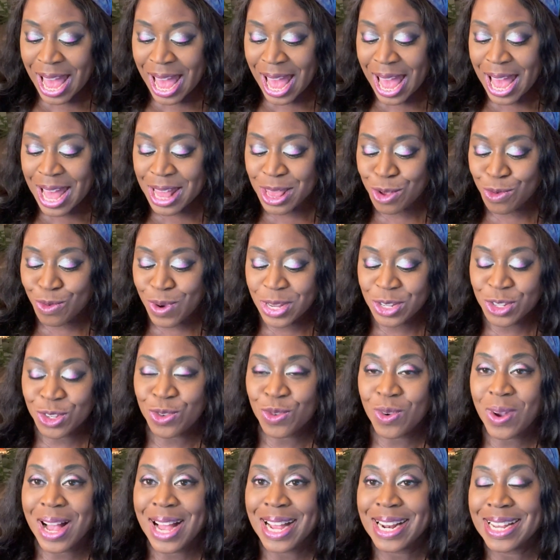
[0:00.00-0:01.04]
And the
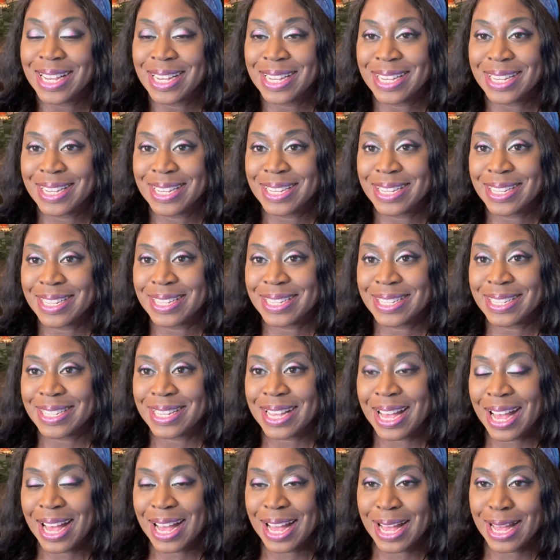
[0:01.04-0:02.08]
restaurant is